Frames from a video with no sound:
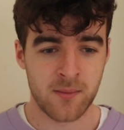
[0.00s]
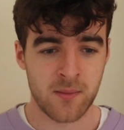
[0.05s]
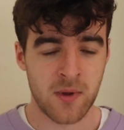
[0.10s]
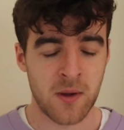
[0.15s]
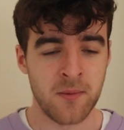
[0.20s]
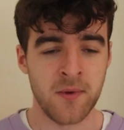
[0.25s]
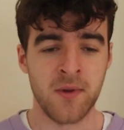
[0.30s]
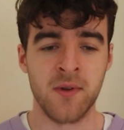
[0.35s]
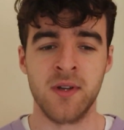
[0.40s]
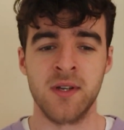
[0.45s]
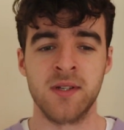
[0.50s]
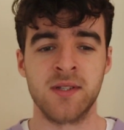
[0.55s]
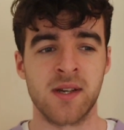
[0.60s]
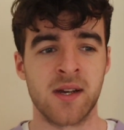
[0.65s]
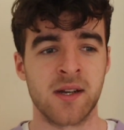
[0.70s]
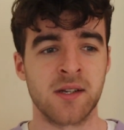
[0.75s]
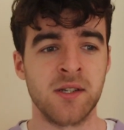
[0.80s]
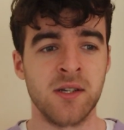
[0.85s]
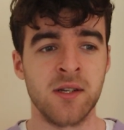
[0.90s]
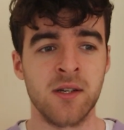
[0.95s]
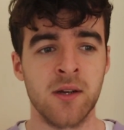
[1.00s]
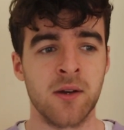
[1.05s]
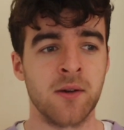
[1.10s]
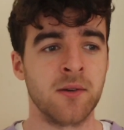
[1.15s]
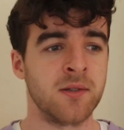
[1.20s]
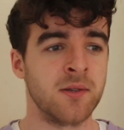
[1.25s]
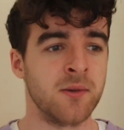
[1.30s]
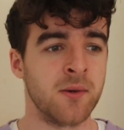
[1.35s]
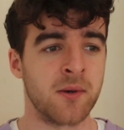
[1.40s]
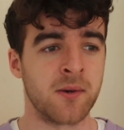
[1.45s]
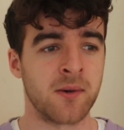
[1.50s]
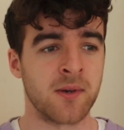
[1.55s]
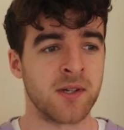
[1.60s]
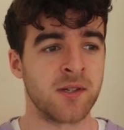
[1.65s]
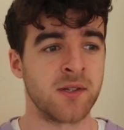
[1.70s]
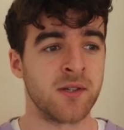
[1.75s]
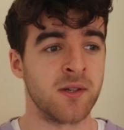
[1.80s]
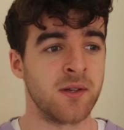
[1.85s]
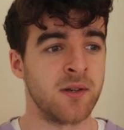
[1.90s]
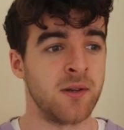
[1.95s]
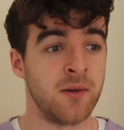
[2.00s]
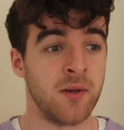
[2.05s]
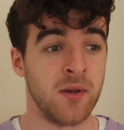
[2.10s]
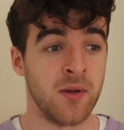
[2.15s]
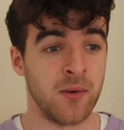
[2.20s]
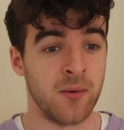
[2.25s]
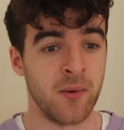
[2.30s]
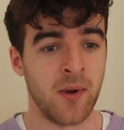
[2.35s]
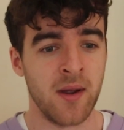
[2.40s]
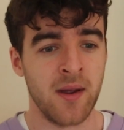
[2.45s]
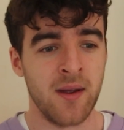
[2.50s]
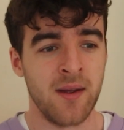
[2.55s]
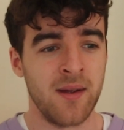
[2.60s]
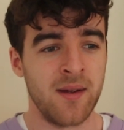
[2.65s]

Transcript: Maybe you need to actually go to a Christian who you